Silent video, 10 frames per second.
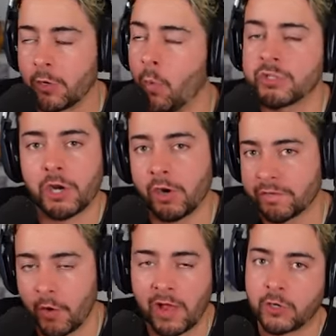It wasn't her
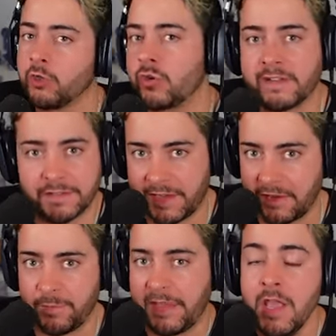fault. I know you tried to
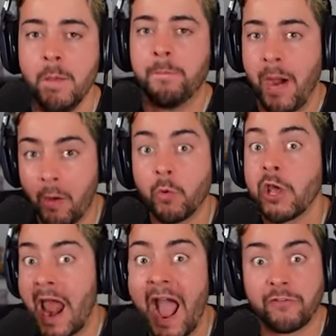save me, but we're
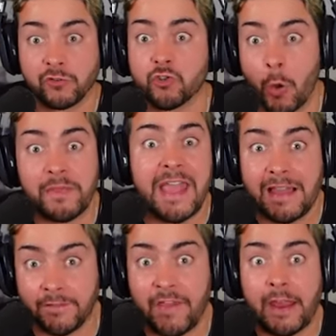going to have to drop the
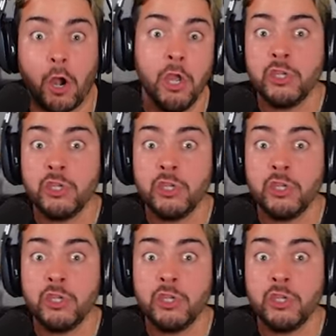elevator.